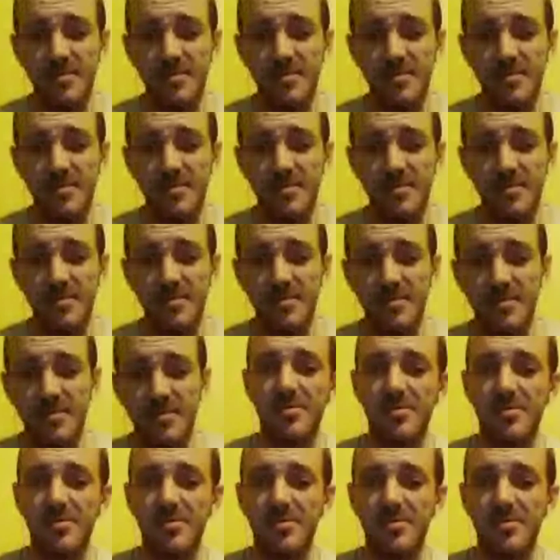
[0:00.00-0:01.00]
I figure that's enough
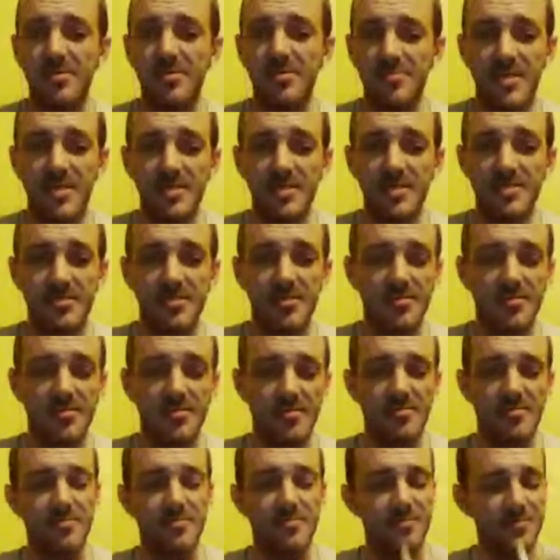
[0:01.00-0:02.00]
of a little taste
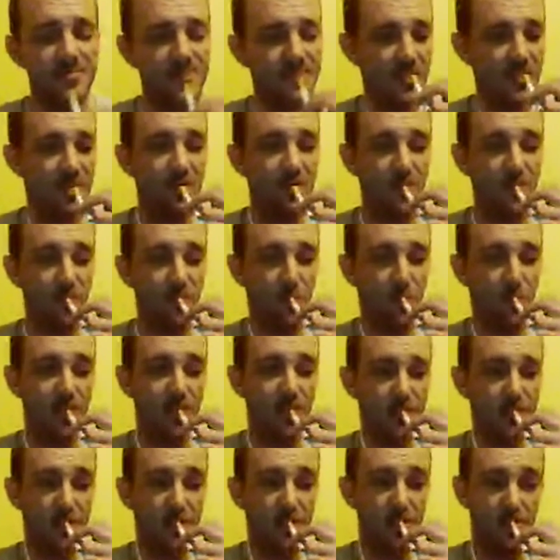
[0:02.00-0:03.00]
of
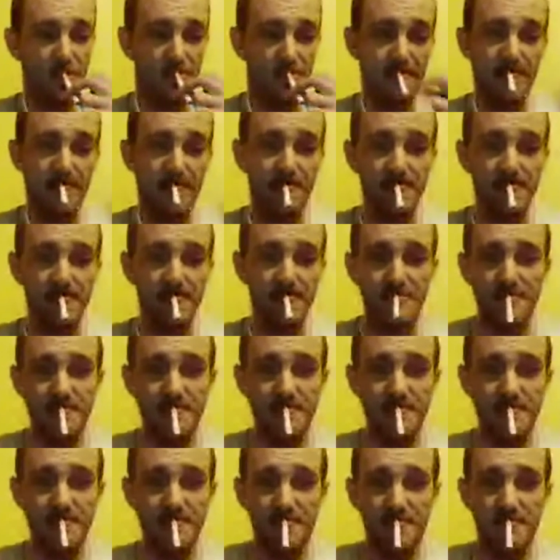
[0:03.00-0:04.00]
what you guys
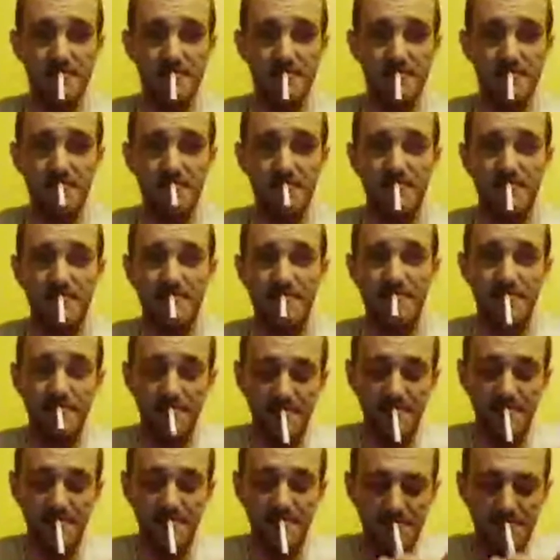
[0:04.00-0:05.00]

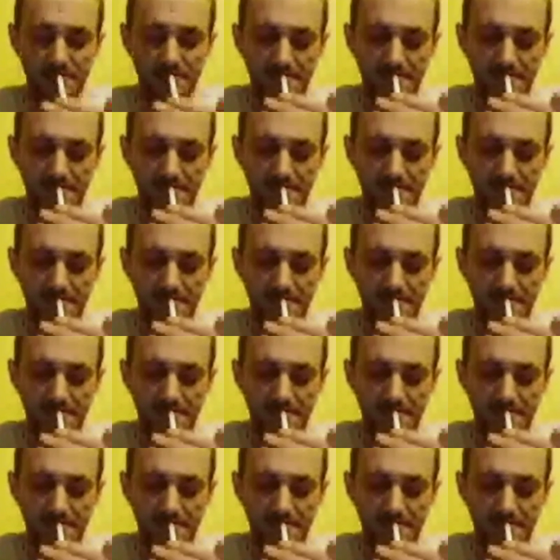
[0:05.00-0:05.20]
encountered.